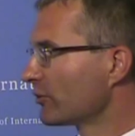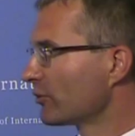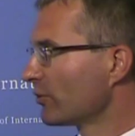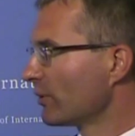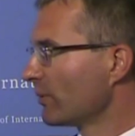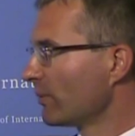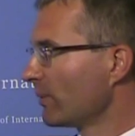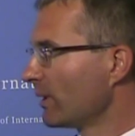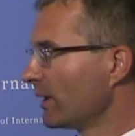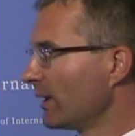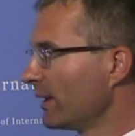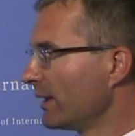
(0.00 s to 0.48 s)

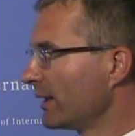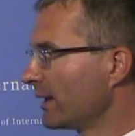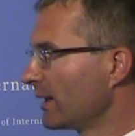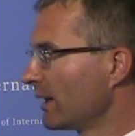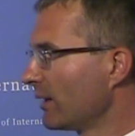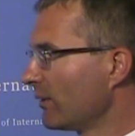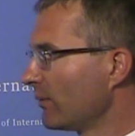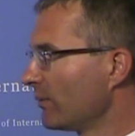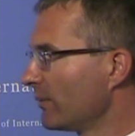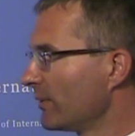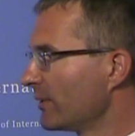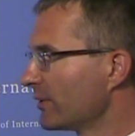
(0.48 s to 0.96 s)
triple A
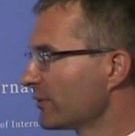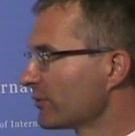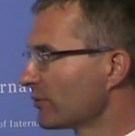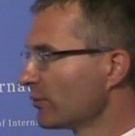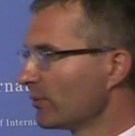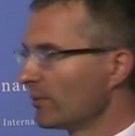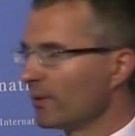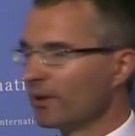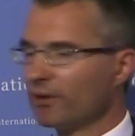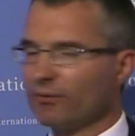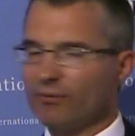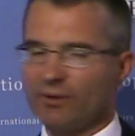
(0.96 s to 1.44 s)
governments
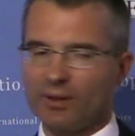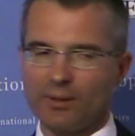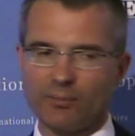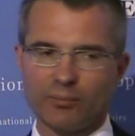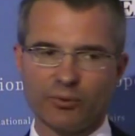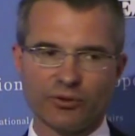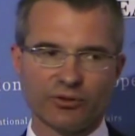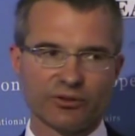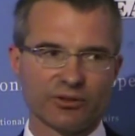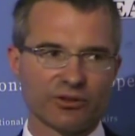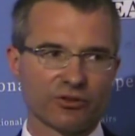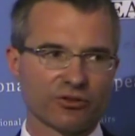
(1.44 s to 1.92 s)
remain well
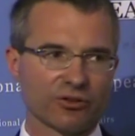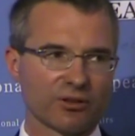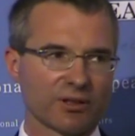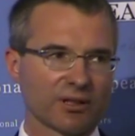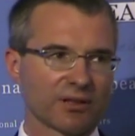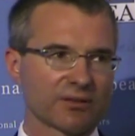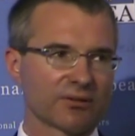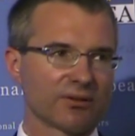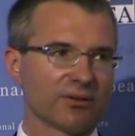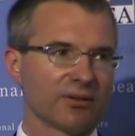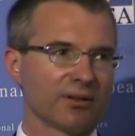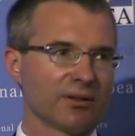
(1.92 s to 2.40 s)
positioned,
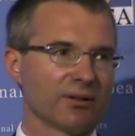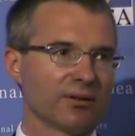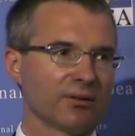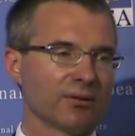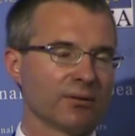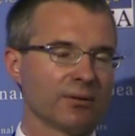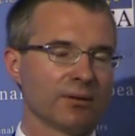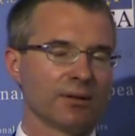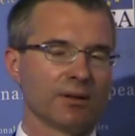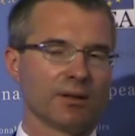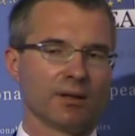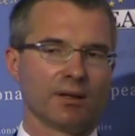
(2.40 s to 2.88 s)
as you
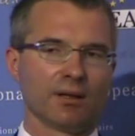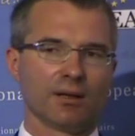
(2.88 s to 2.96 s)
know.